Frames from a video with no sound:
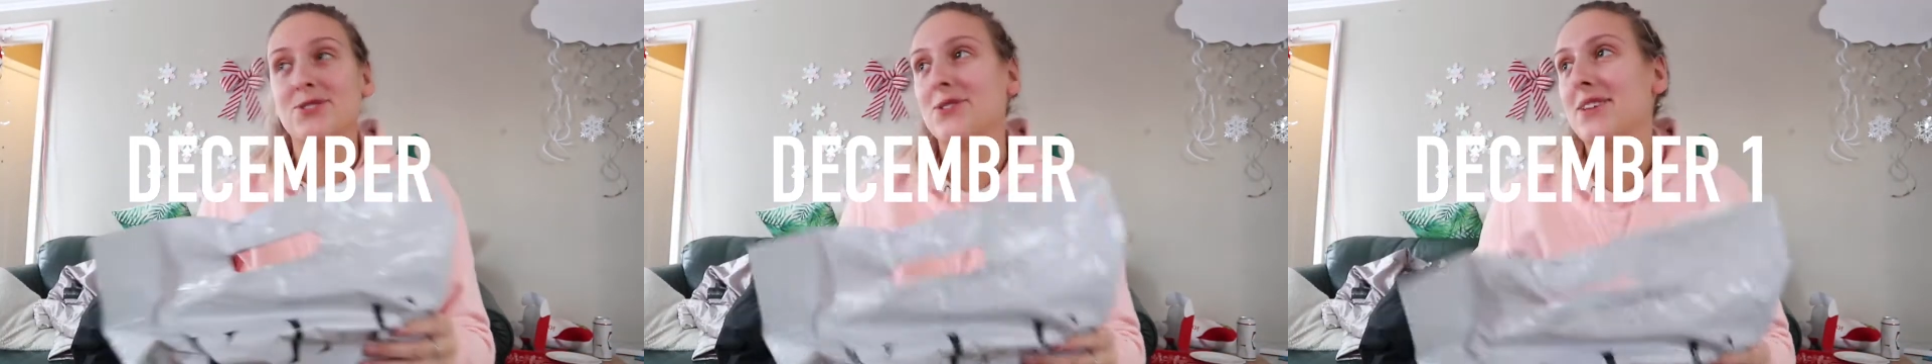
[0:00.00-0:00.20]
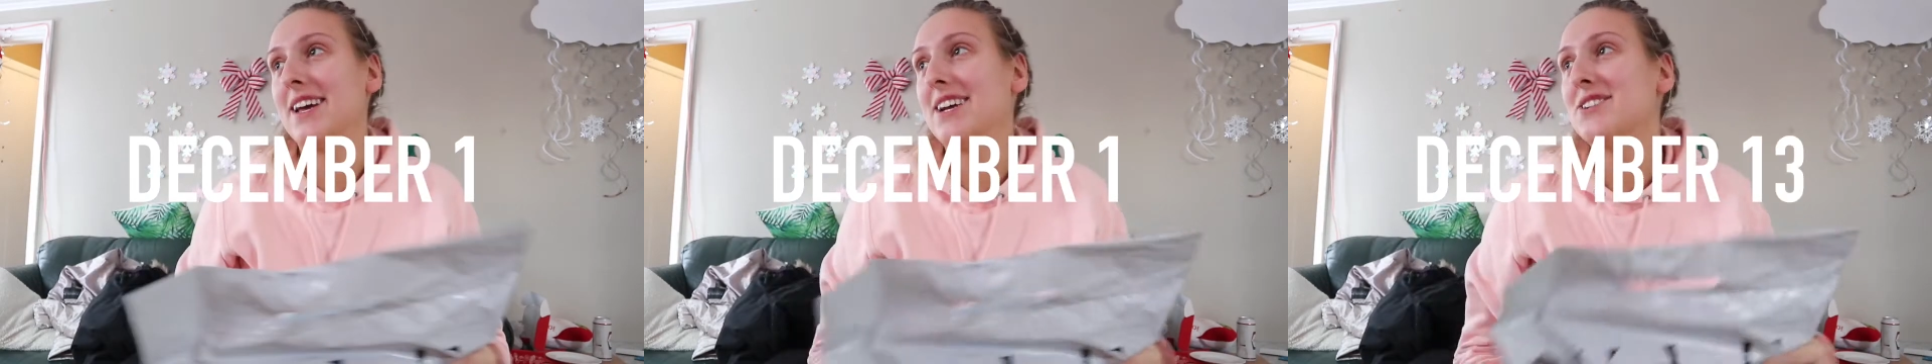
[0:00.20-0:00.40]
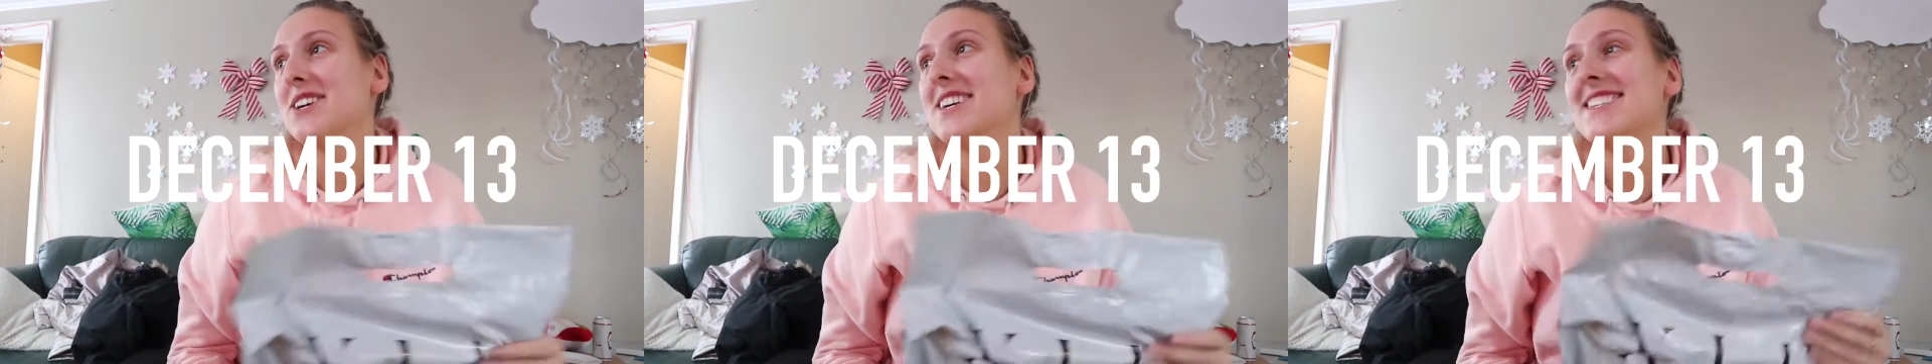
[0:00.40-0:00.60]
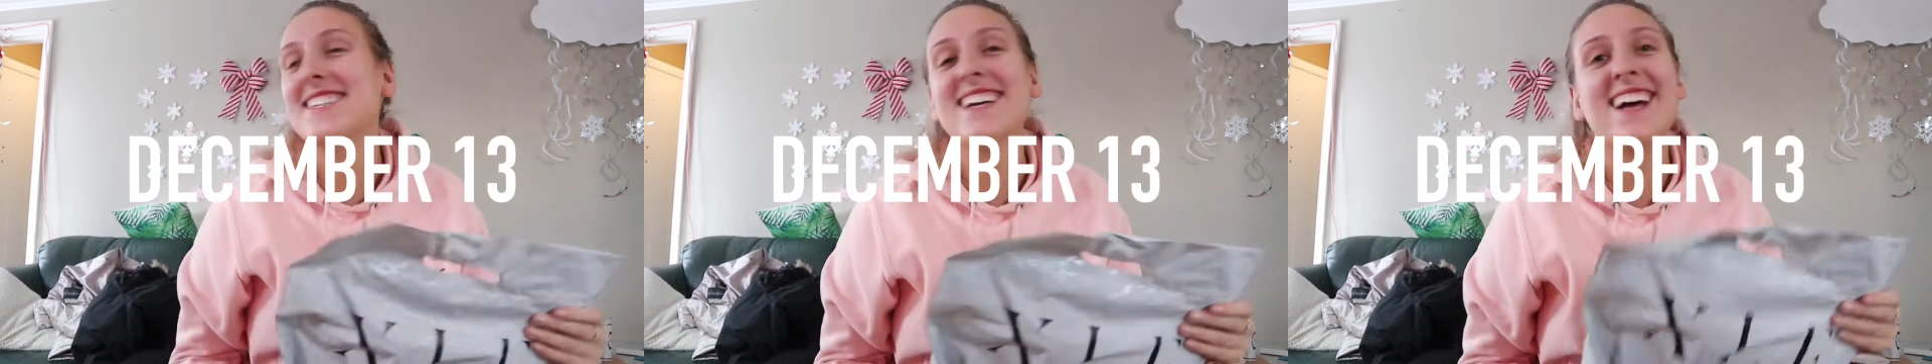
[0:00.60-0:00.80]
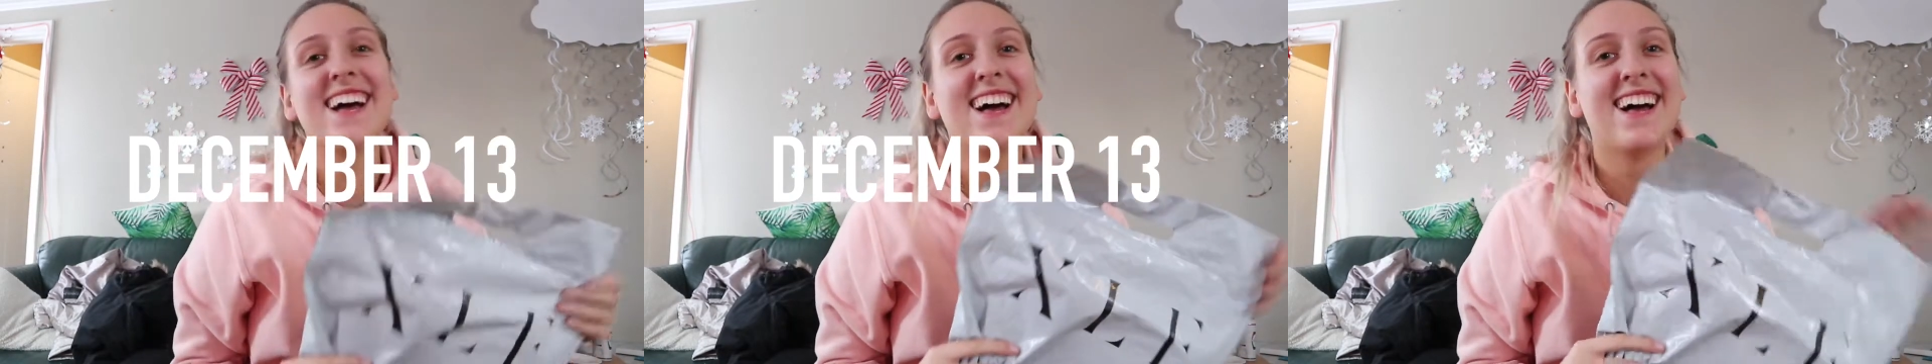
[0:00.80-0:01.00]
showed the
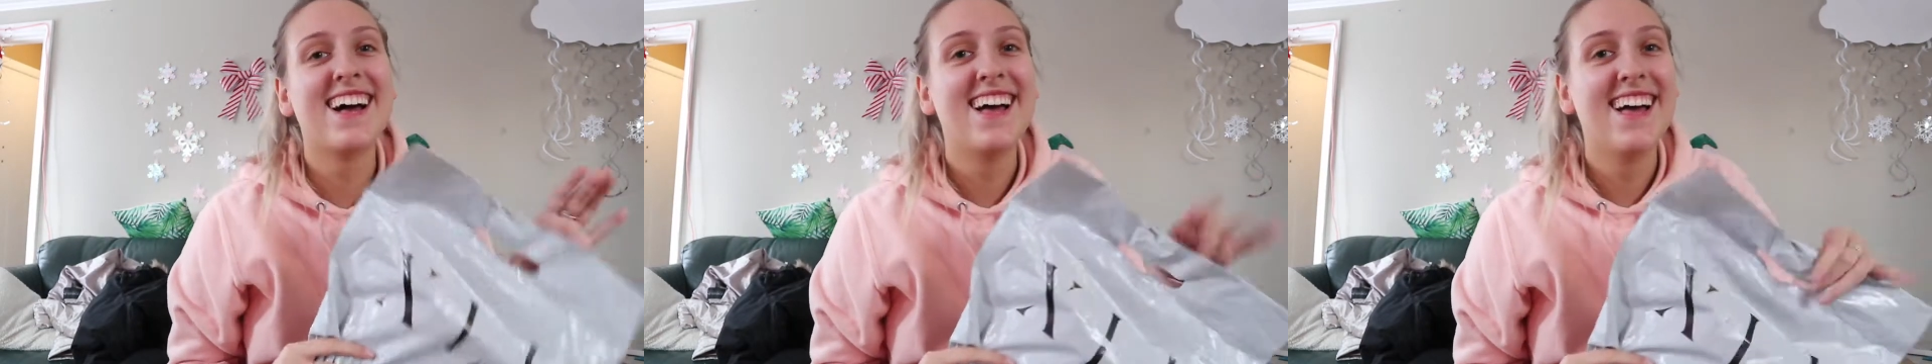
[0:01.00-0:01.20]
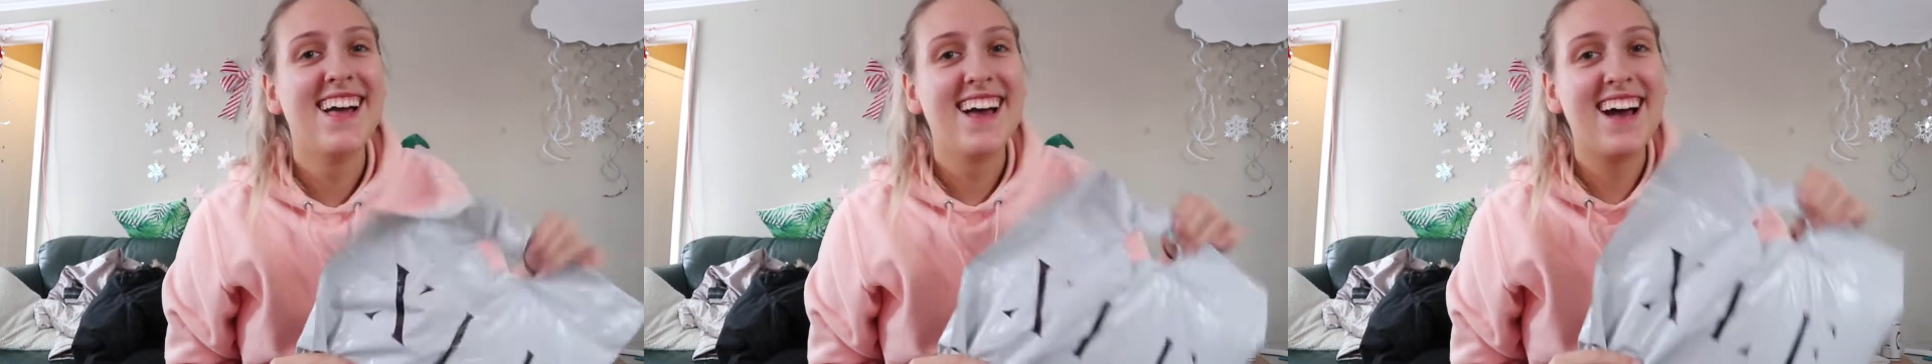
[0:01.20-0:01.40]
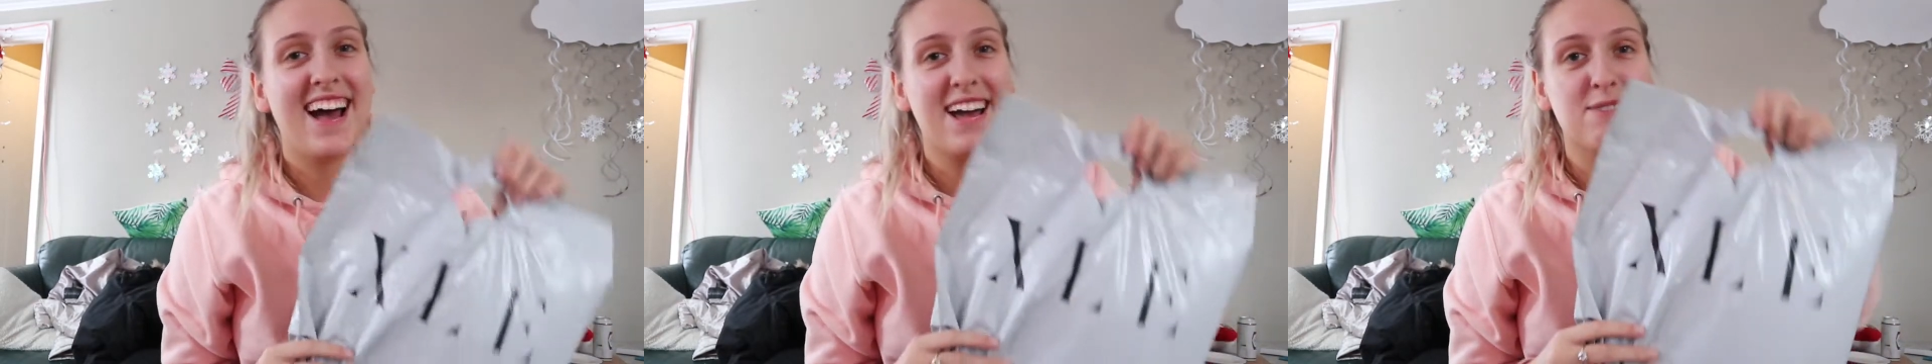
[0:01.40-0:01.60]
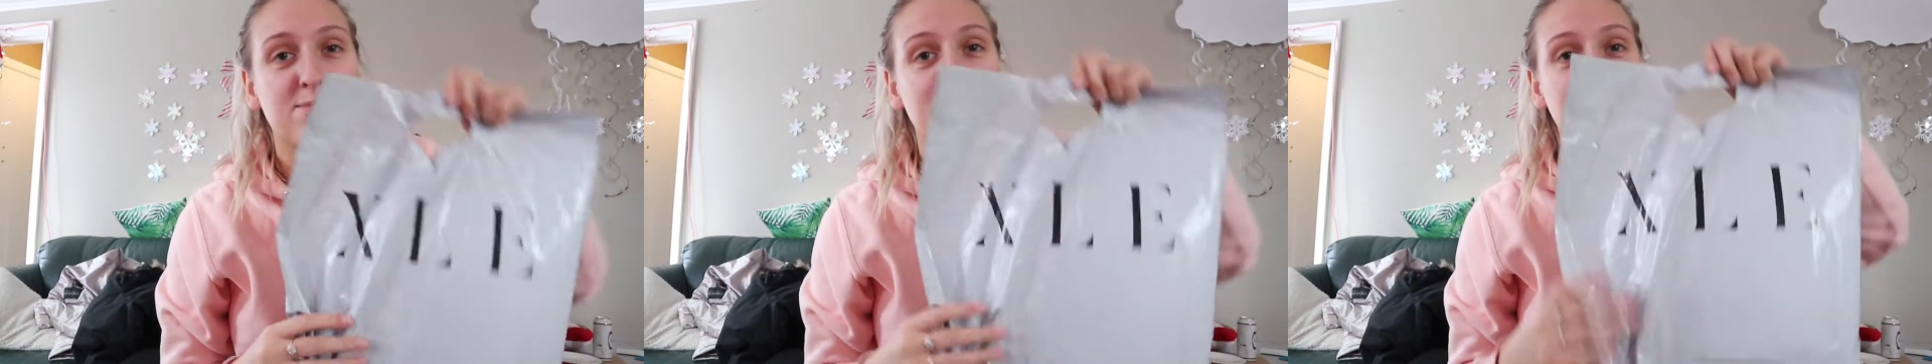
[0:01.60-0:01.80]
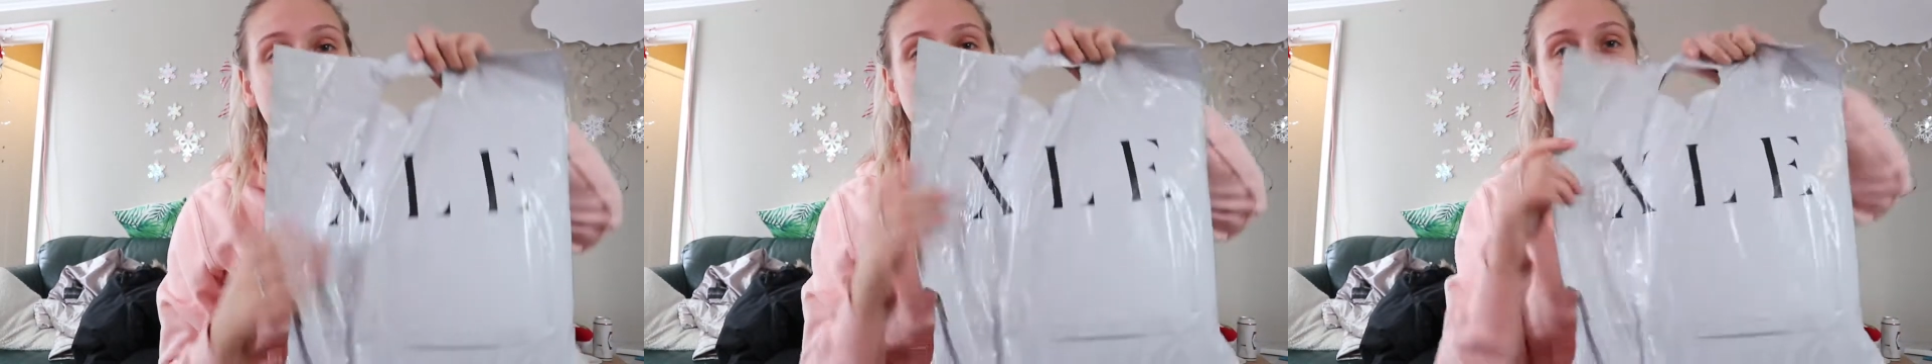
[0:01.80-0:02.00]
address. I'm
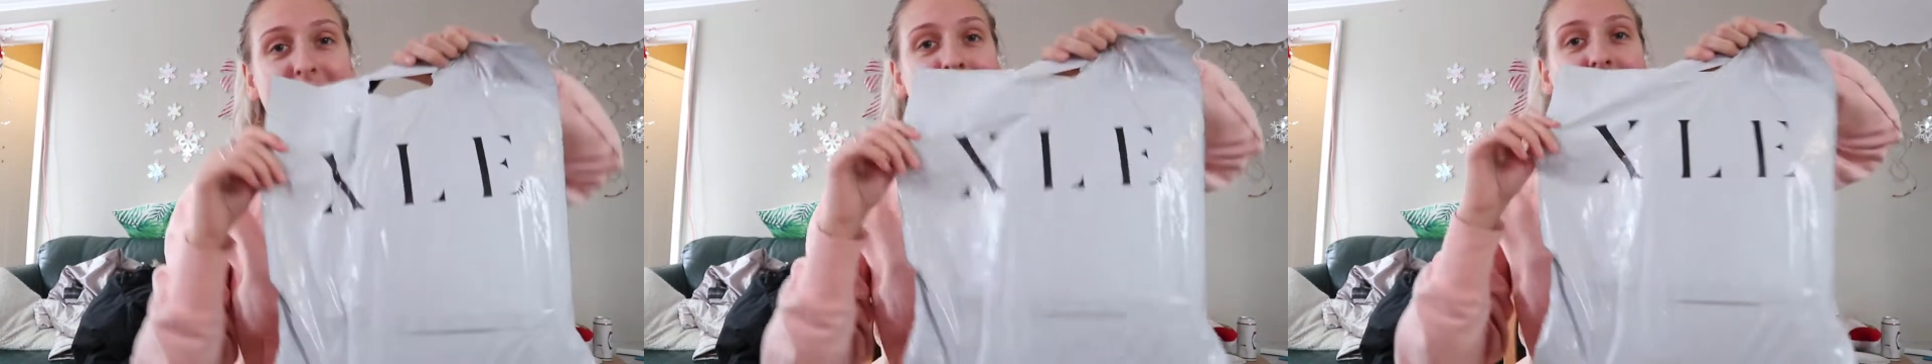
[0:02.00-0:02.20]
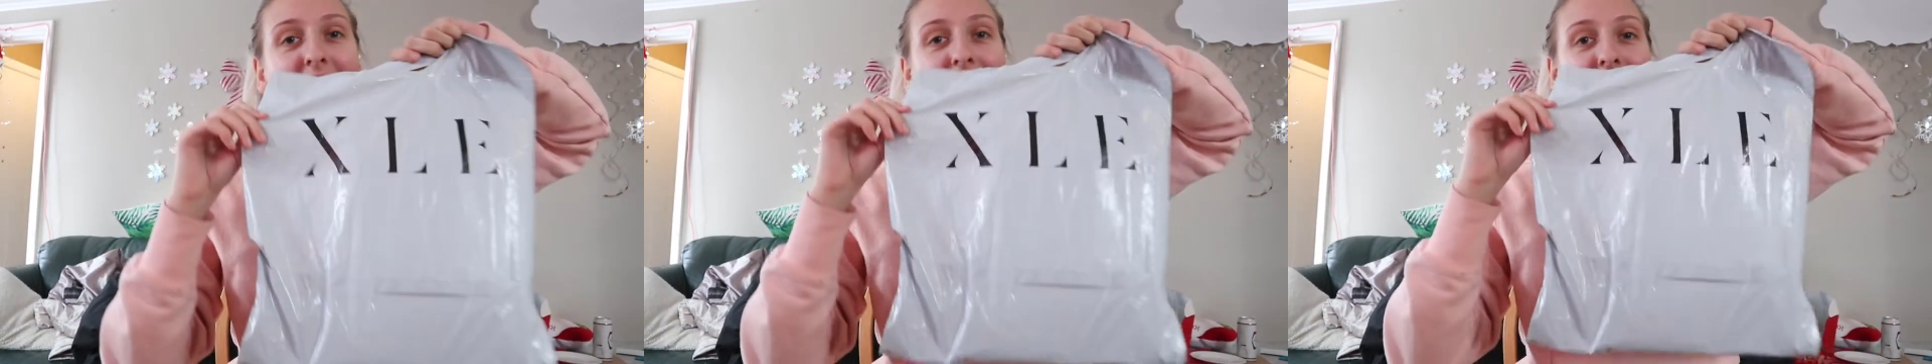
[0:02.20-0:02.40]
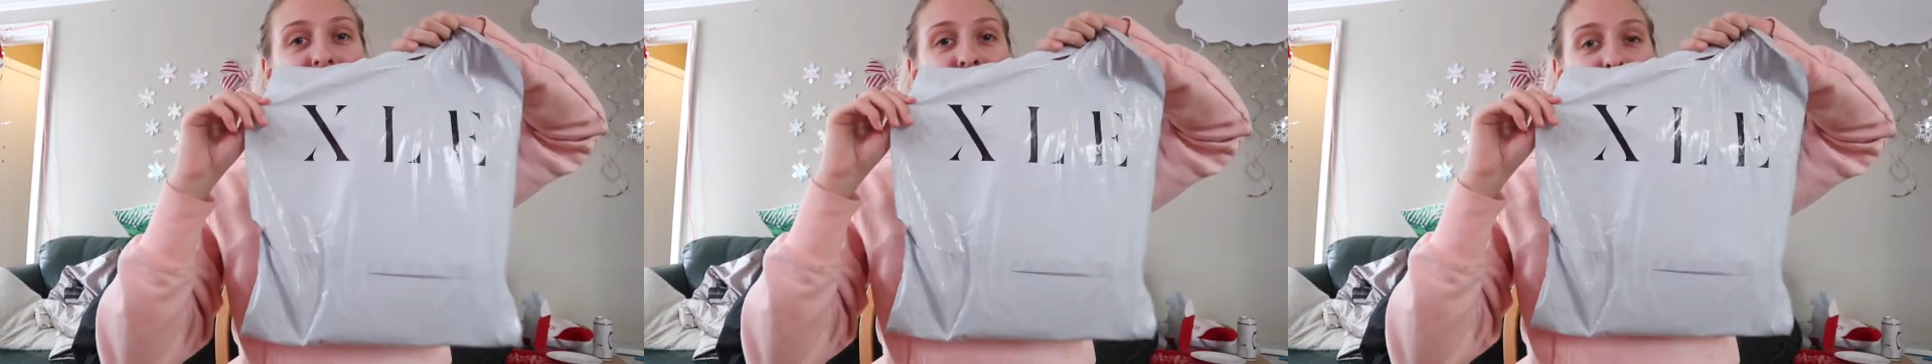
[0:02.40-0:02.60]
so excited.